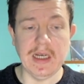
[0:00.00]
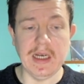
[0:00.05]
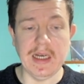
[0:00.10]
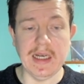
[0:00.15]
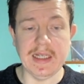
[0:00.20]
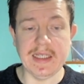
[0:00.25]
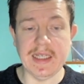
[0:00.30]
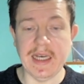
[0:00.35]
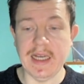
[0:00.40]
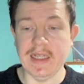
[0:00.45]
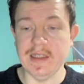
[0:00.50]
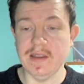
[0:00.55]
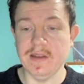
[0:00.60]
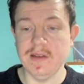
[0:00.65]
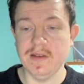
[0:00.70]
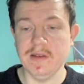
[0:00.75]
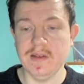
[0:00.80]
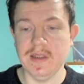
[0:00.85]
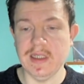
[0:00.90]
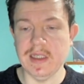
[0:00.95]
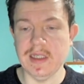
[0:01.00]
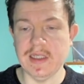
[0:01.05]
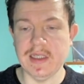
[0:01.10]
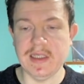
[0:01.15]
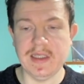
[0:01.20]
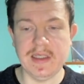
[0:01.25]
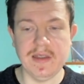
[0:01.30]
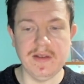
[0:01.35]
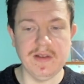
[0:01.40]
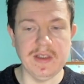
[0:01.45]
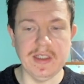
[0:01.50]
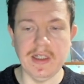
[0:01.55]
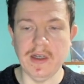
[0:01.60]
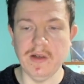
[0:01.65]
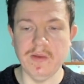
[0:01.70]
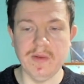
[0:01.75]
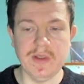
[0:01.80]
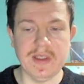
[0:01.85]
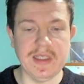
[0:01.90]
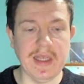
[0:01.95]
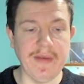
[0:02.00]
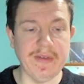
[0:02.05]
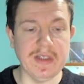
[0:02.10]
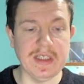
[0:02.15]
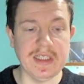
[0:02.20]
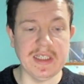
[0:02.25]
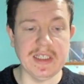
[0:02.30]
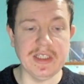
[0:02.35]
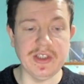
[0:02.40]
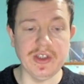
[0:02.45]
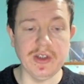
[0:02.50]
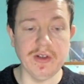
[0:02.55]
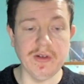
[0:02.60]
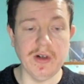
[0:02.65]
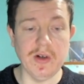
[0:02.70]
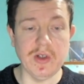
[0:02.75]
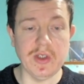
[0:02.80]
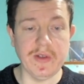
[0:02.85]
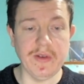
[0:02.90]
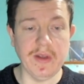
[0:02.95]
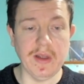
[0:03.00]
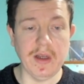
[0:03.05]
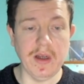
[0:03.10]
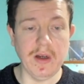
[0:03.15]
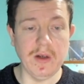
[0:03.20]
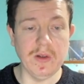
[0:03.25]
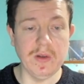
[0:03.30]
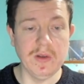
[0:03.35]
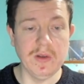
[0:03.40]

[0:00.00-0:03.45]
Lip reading: again, is, €17 for the